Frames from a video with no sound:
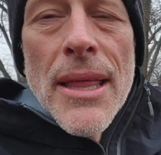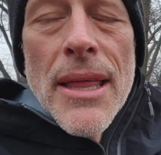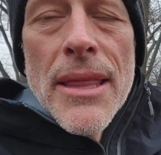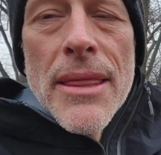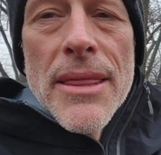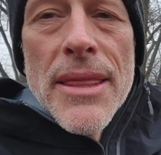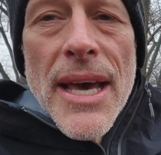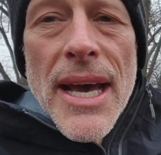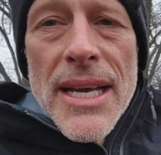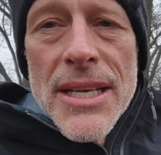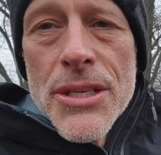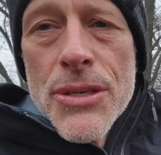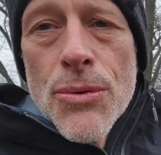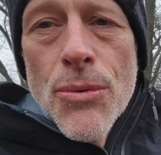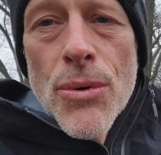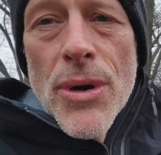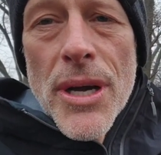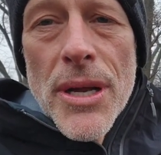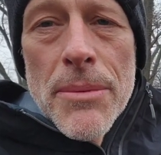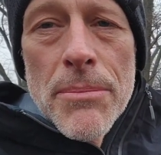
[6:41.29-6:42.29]
And
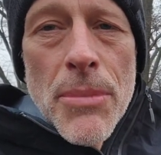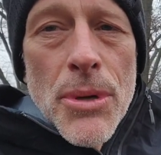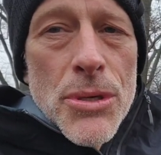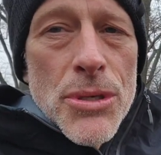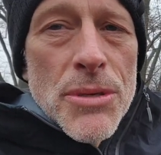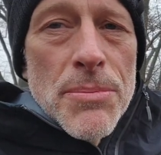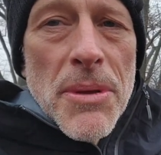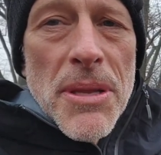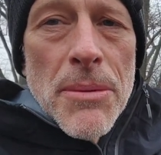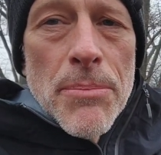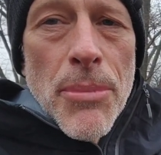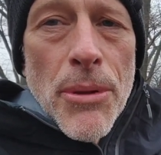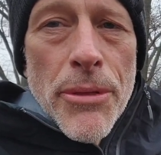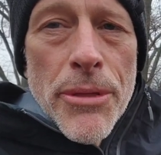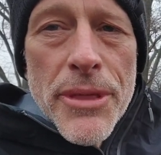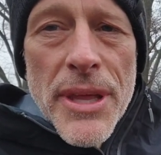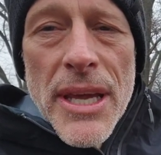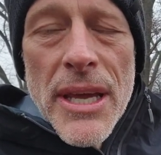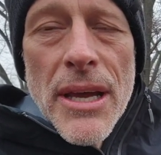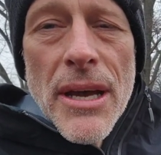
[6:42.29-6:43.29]
that's what most people
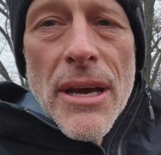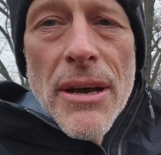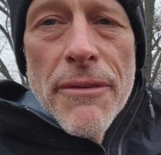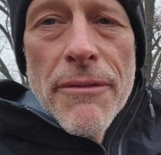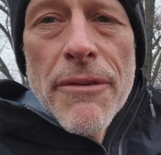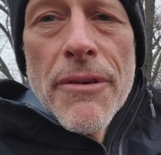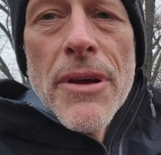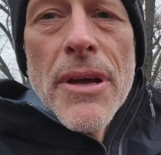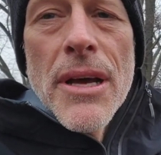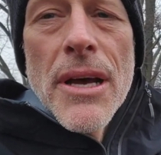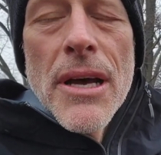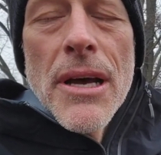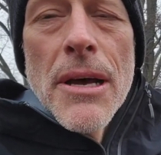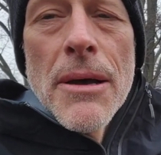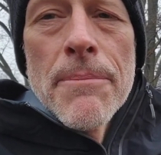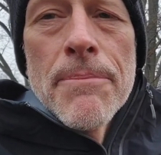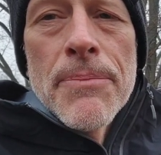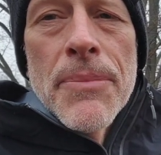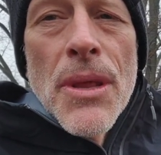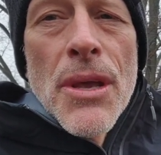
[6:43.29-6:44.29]
think of
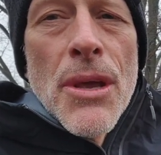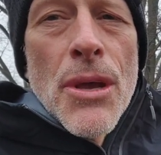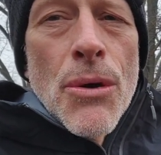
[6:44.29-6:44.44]
um,